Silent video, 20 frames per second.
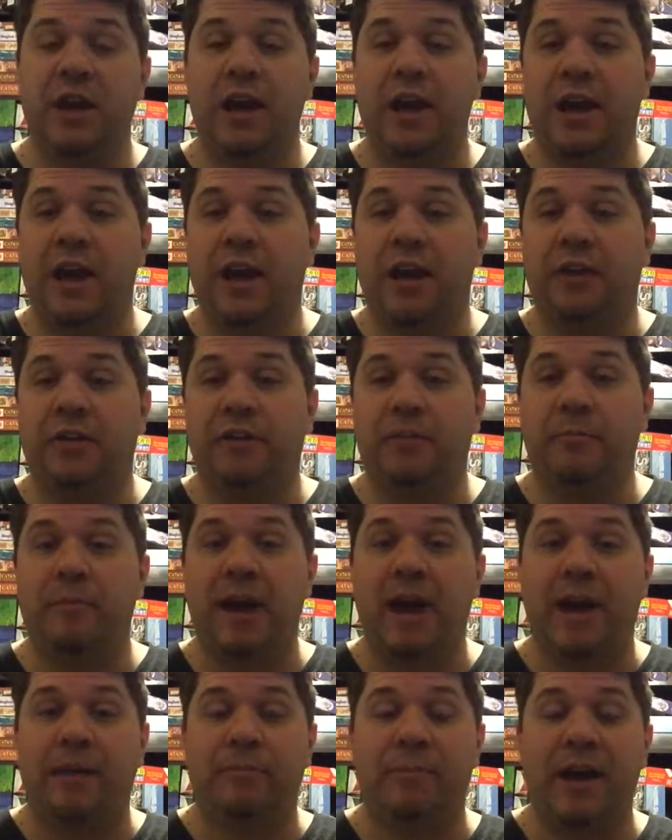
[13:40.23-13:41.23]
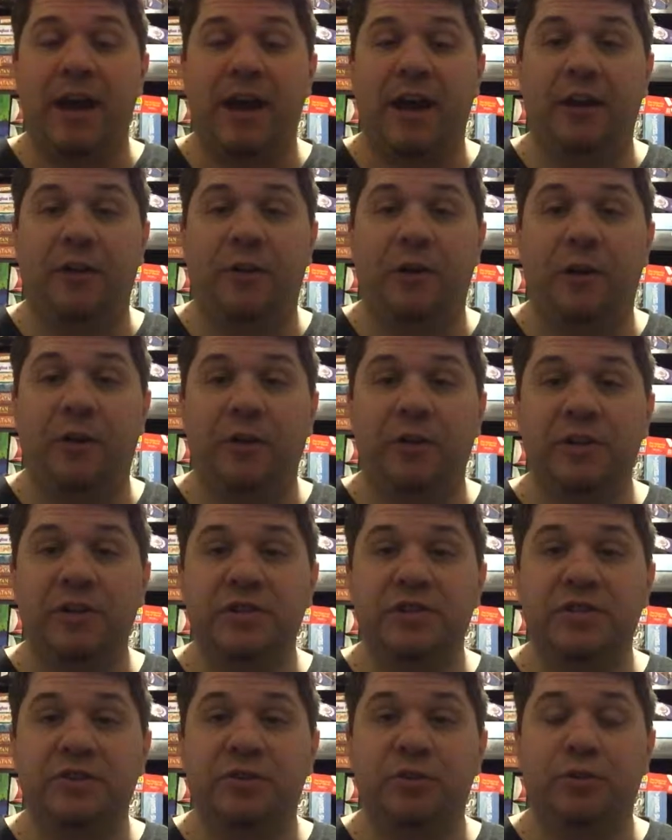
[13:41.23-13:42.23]
And the map had all
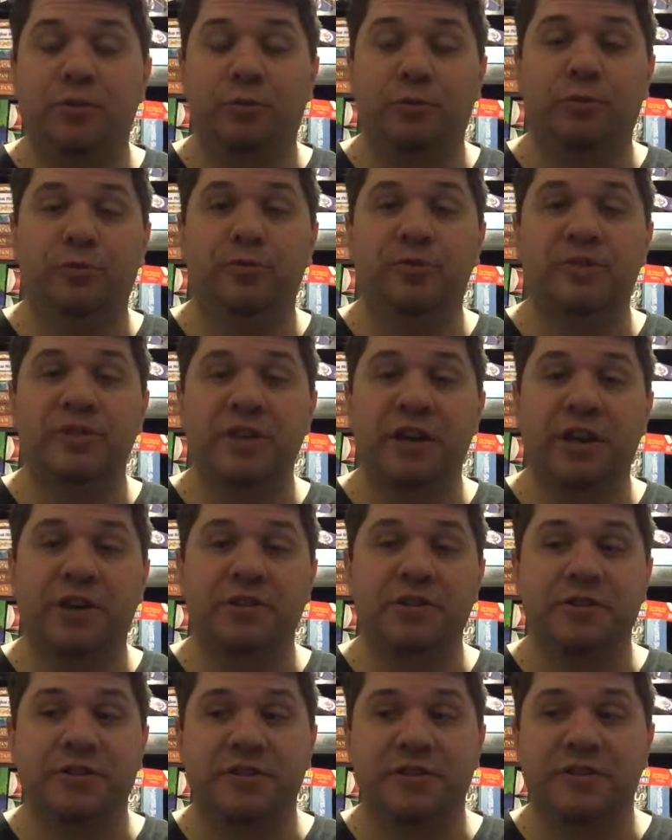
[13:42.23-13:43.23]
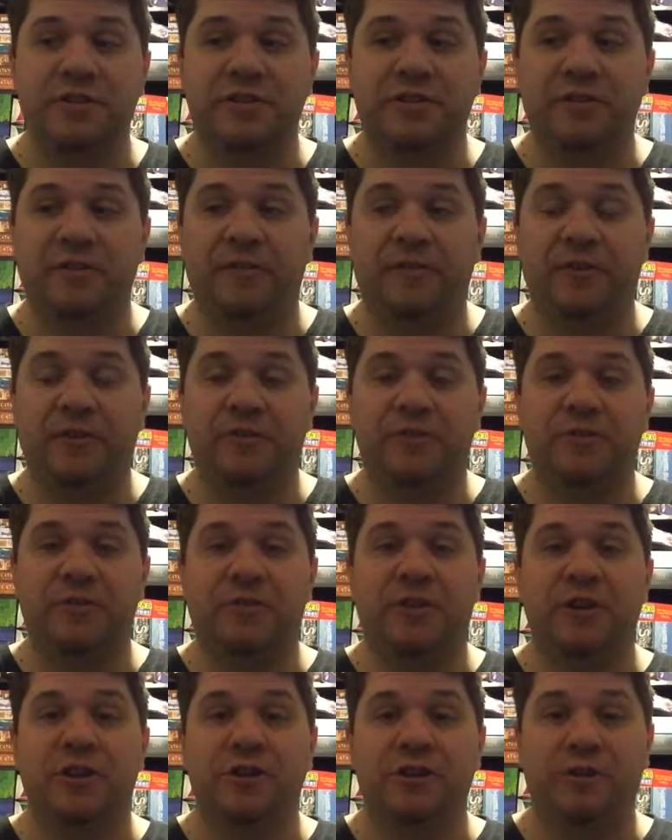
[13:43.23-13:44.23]
these cool sections of
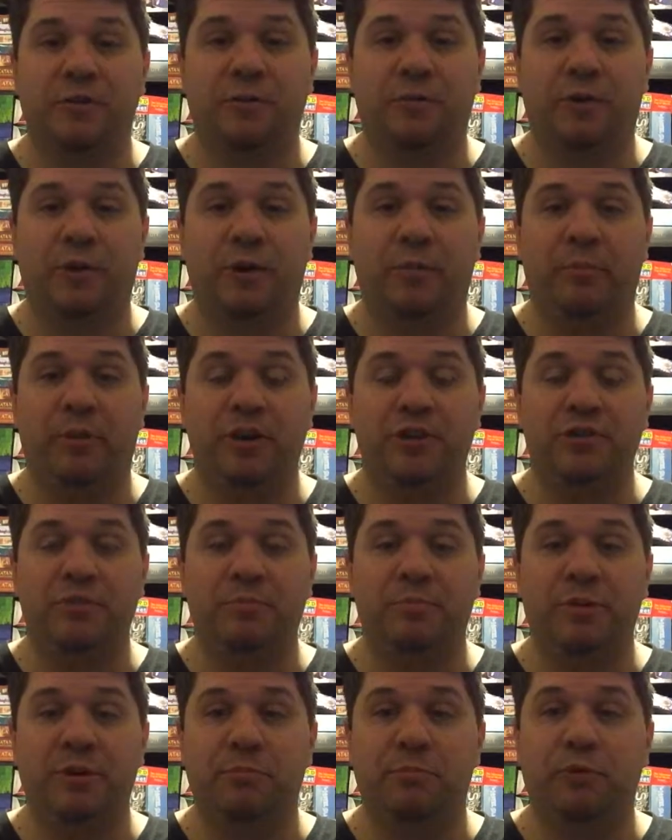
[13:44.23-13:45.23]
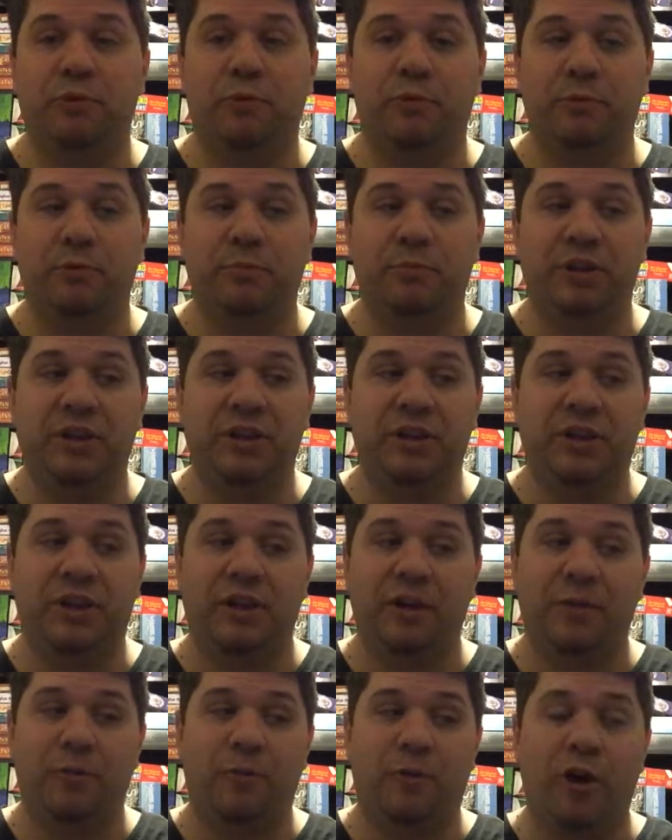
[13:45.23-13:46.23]
illustration where a bunch of people would be
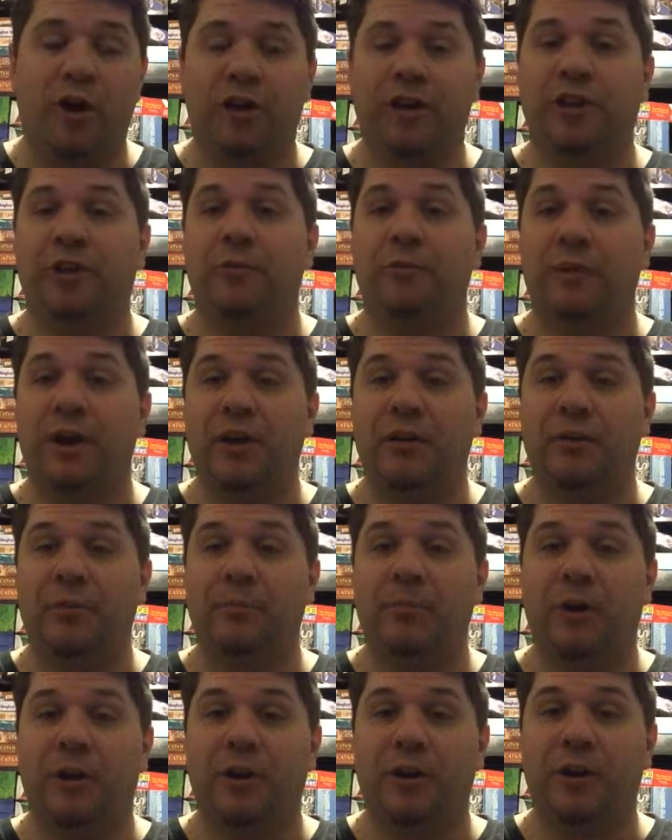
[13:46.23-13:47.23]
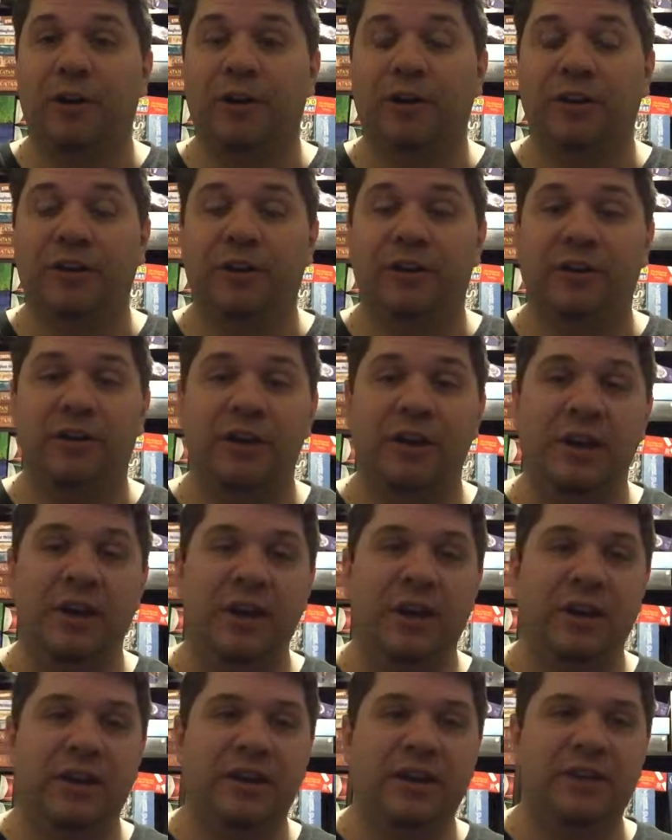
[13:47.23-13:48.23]
walking around the park, and
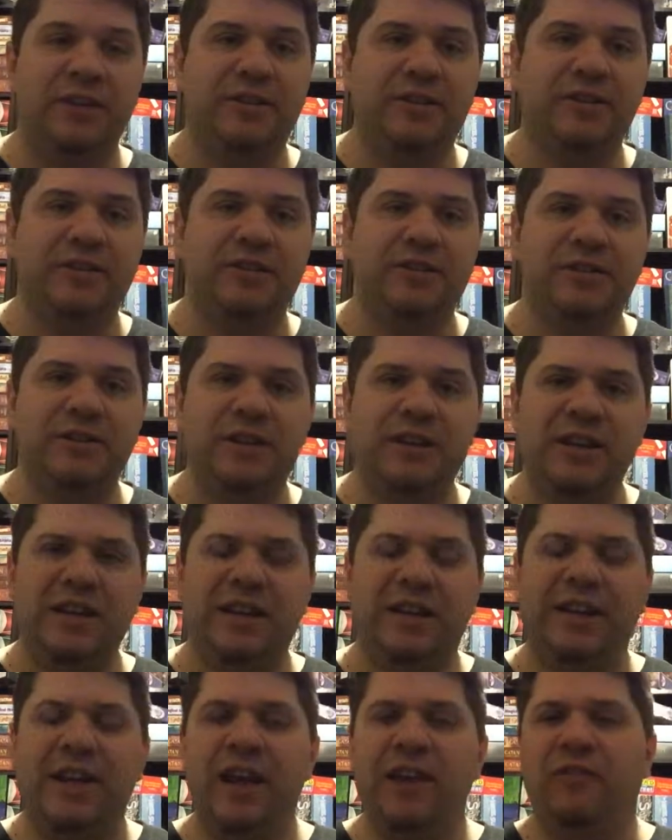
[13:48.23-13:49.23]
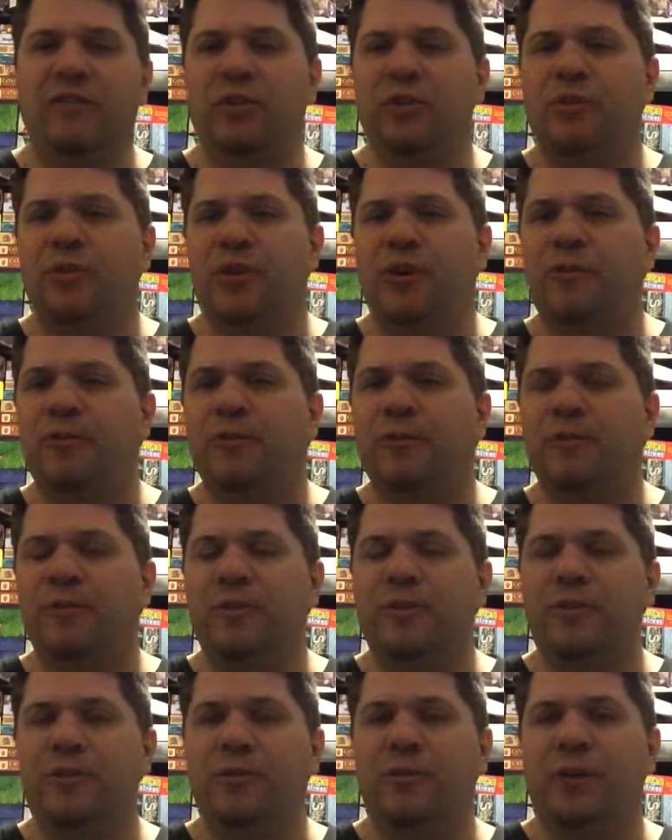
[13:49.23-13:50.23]
it gave you an
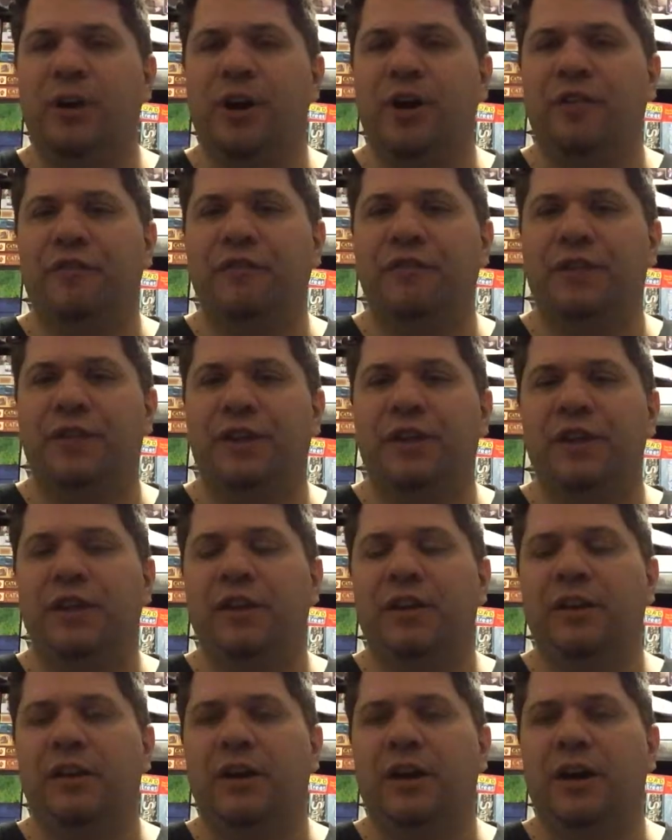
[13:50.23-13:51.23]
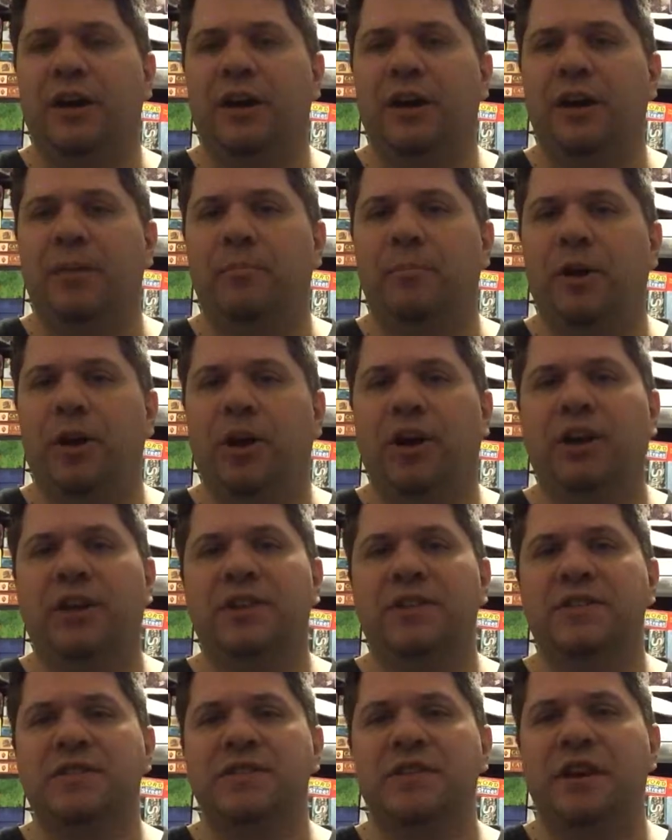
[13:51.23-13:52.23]
overview of the
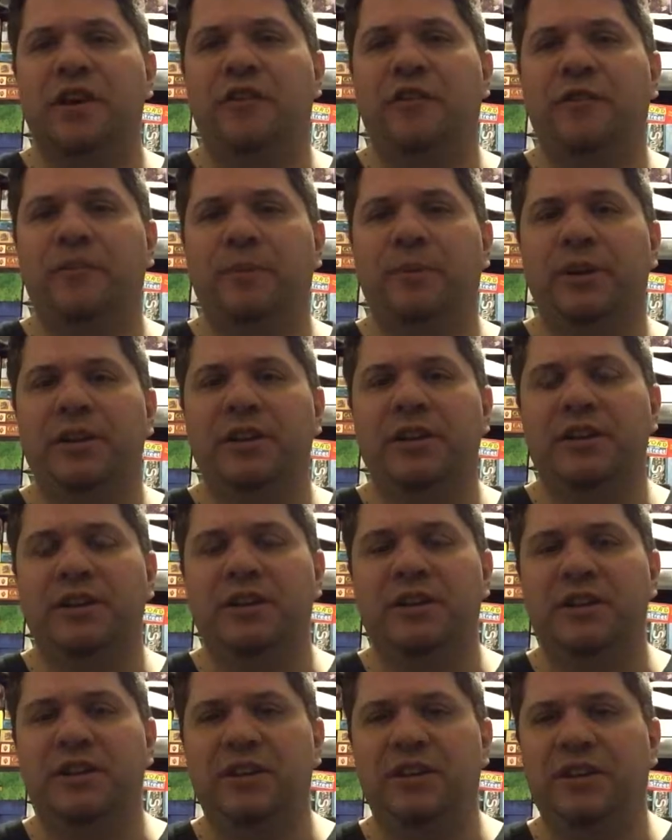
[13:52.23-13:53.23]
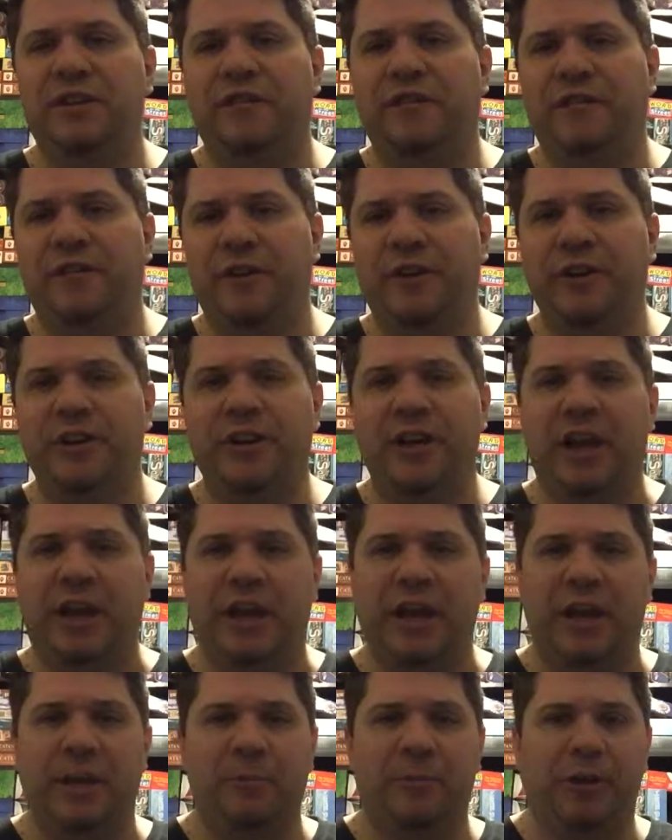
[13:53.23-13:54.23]
park itself, but it did it in a fun,
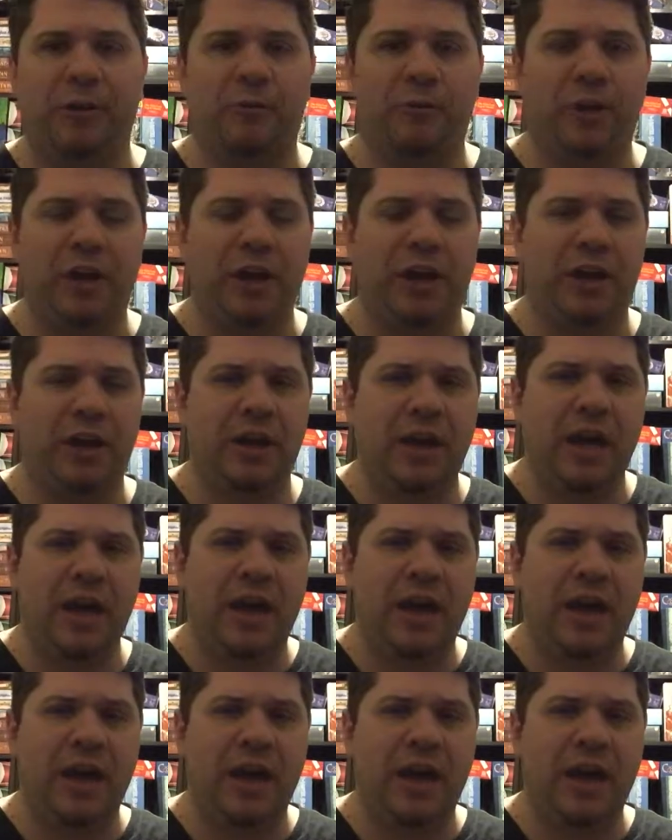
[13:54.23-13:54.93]
dynamic way.